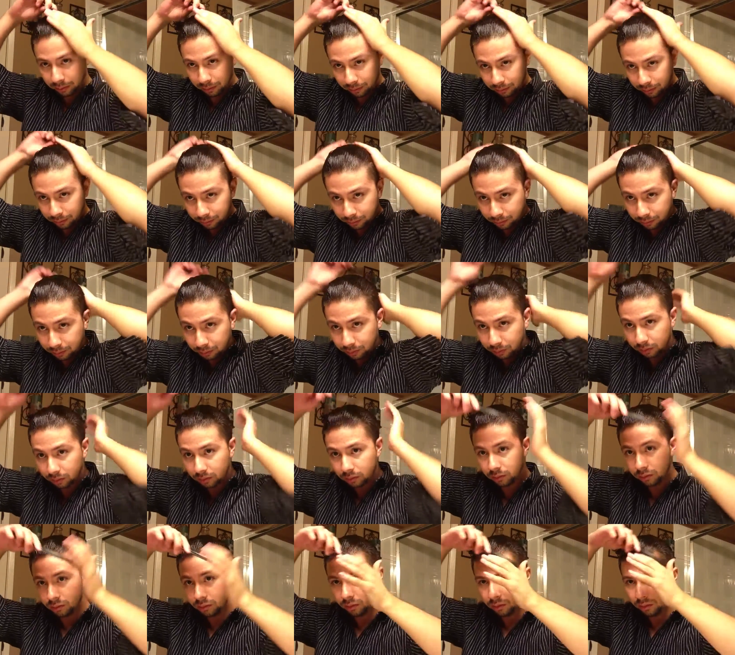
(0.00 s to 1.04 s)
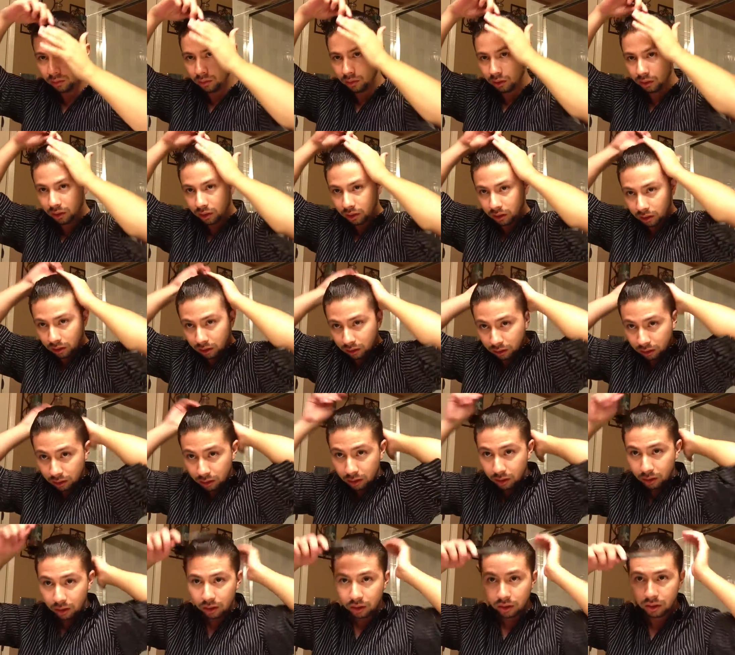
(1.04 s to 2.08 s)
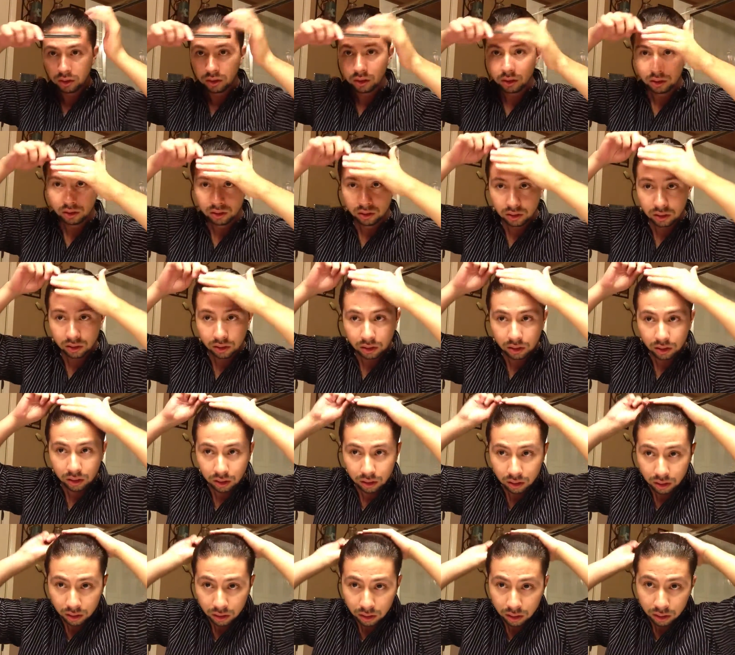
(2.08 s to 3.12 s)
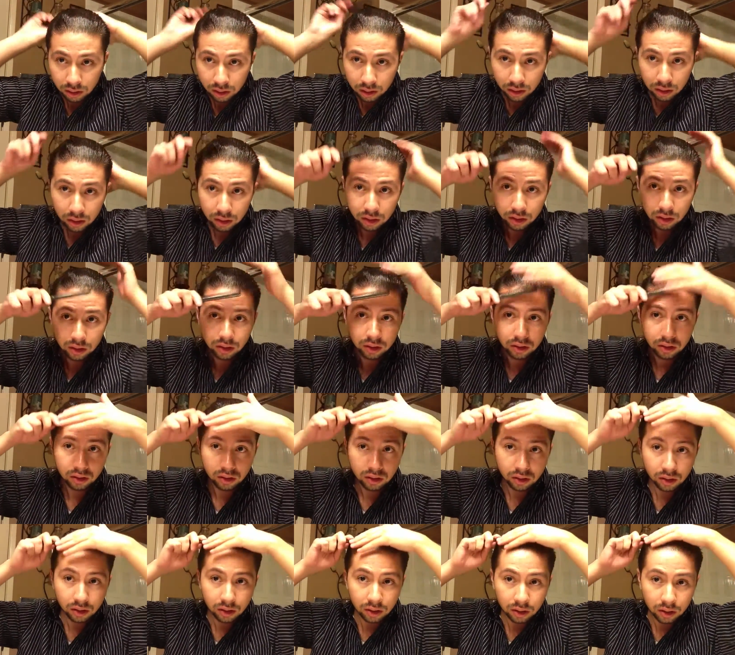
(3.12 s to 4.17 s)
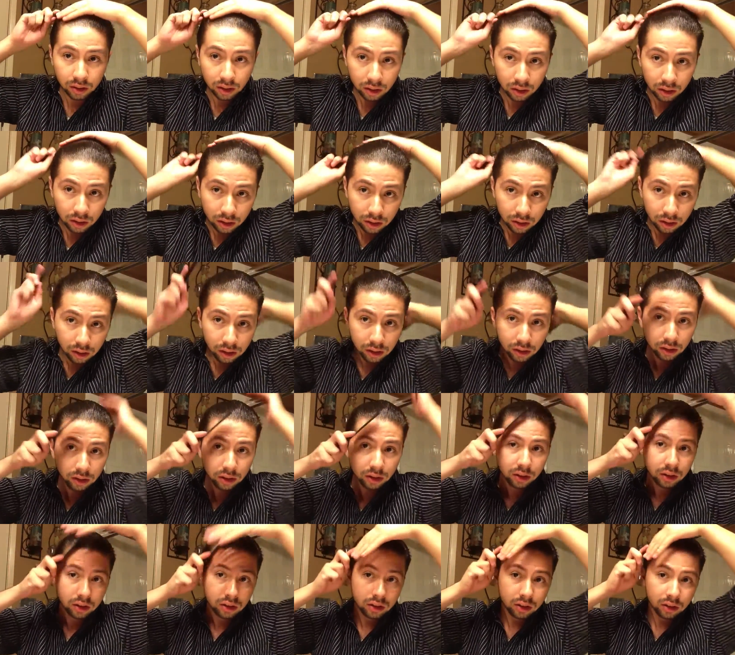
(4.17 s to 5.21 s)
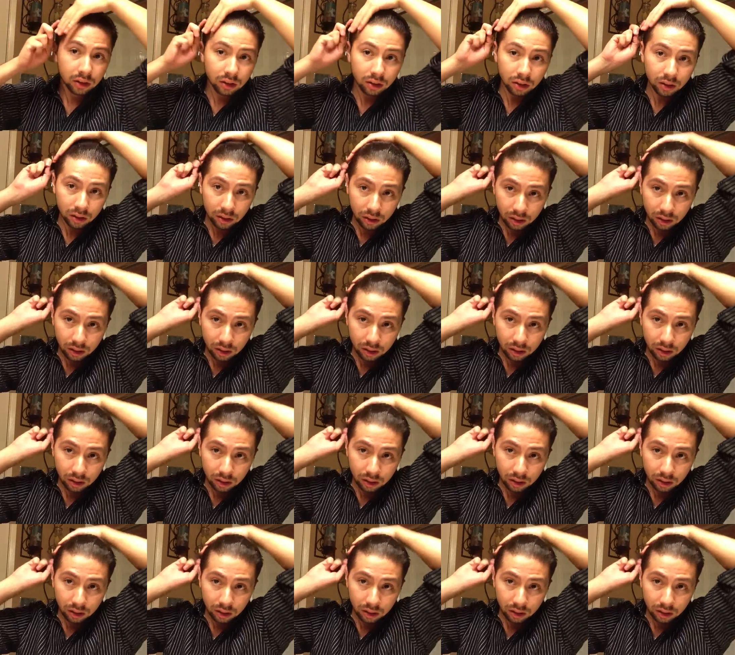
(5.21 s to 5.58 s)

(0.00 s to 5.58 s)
[no speech]